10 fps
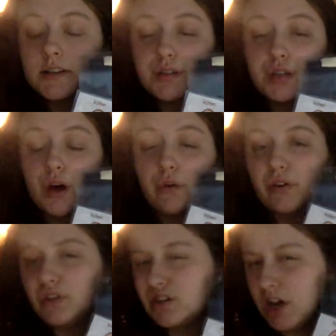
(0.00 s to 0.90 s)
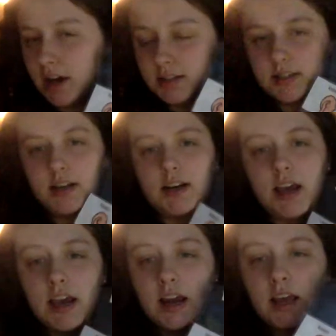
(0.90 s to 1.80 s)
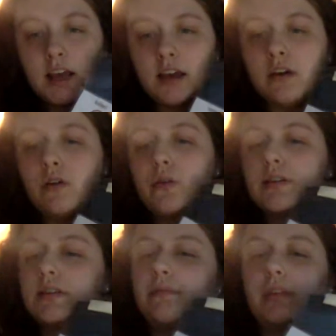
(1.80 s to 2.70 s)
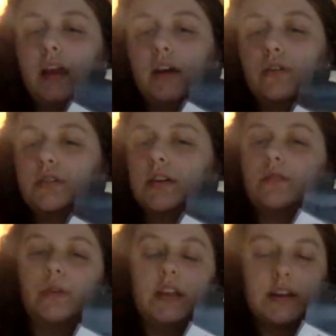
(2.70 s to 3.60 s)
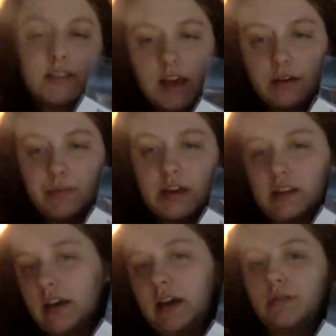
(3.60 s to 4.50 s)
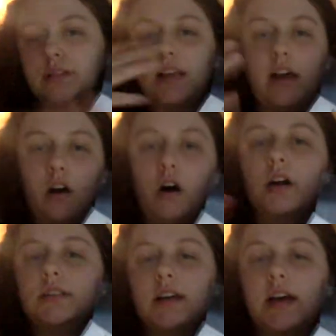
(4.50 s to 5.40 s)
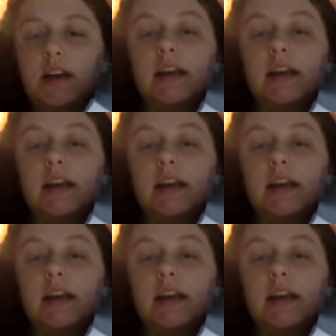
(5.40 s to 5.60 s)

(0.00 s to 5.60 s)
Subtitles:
so if the child's done eating or something, or done with an assignment, he could say all done.